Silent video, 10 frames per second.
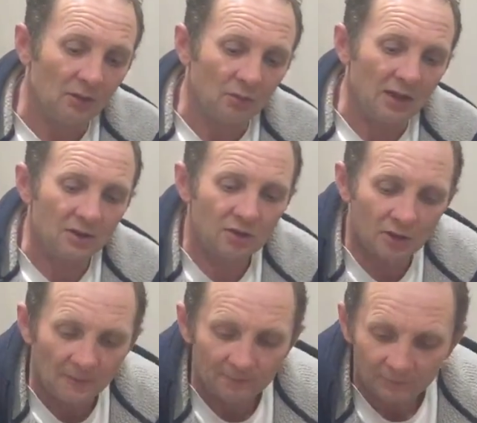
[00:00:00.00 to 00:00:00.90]

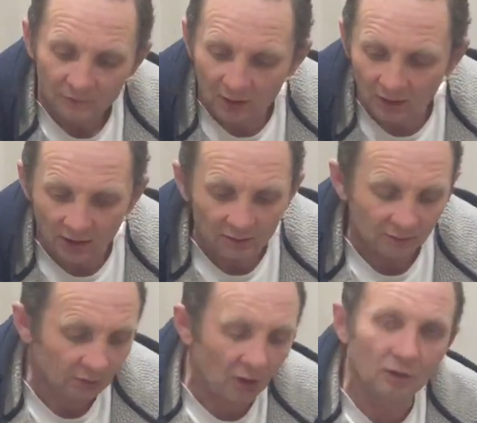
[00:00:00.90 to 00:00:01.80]
which, you know,
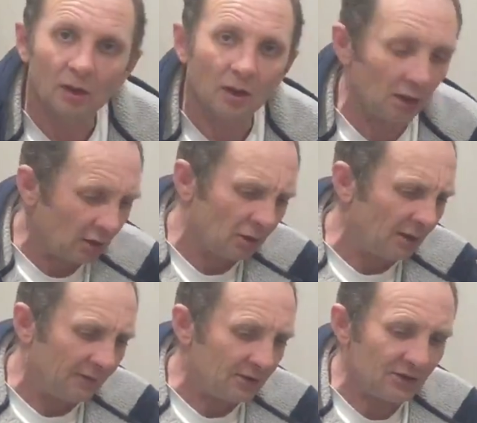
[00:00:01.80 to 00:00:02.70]
longer. I don't know
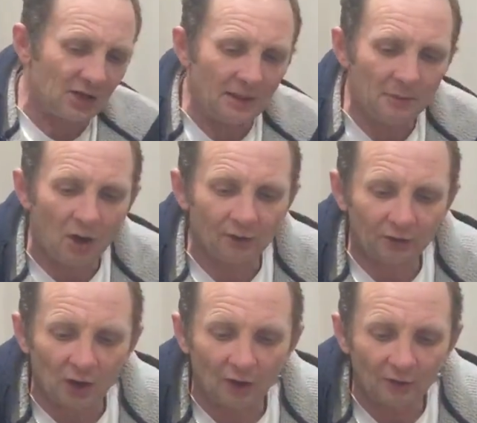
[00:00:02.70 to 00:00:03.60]
if it's the same
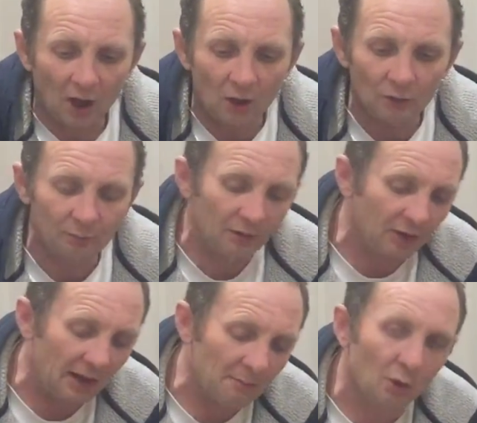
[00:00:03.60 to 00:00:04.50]
size hose, but you
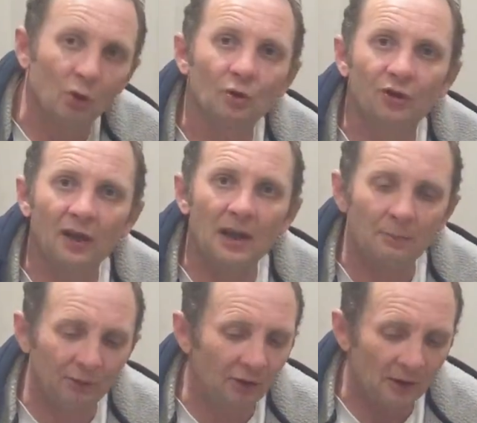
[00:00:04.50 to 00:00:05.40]
get more
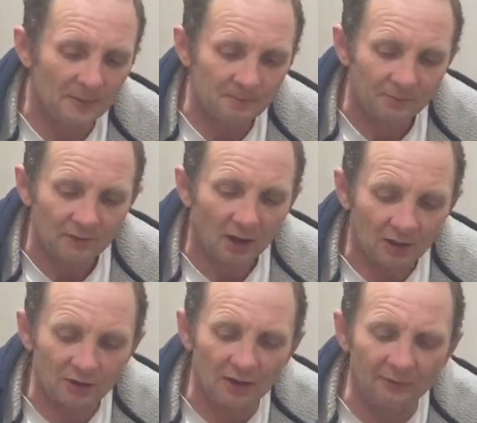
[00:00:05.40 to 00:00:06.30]
tips.
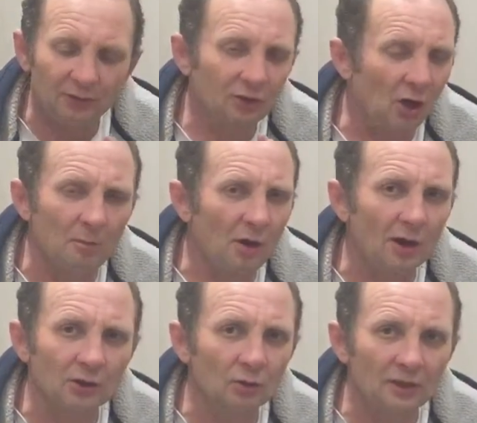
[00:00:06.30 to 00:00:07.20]
And if you start
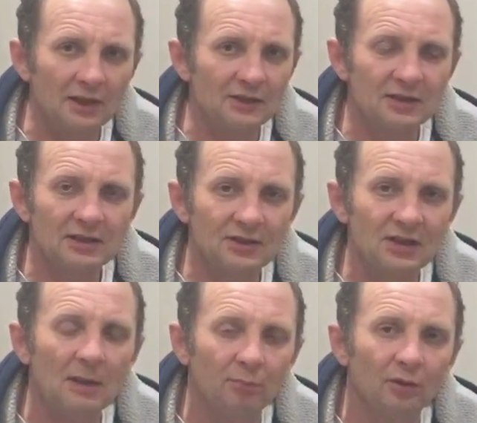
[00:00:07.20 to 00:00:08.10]
buying all these things
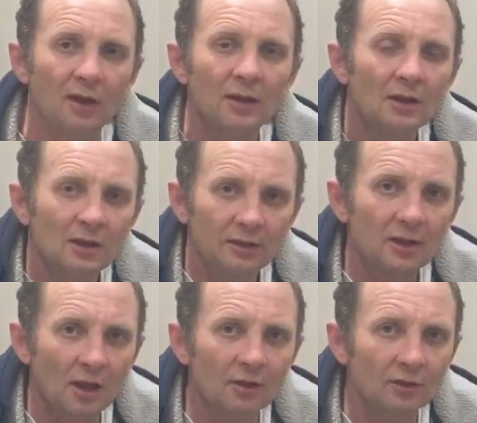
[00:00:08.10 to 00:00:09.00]
separate, you
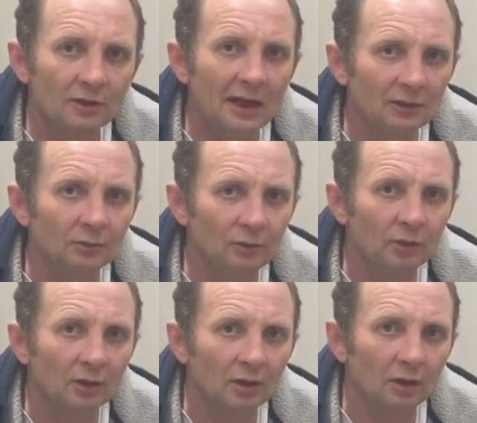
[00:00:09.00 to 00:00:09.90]
know, they're going to add up
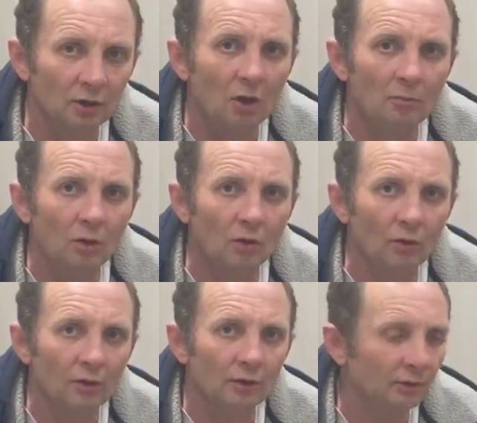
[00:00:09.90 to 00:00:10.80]
to a lot
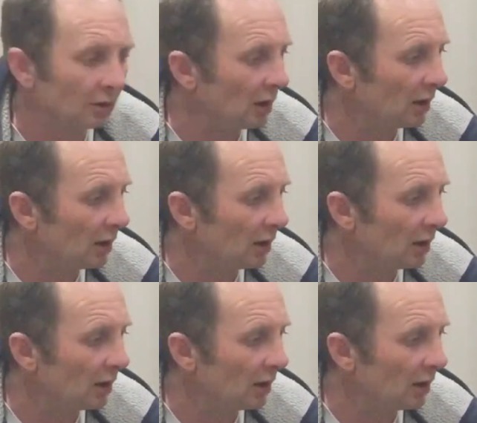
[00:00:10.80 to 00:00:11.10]
more than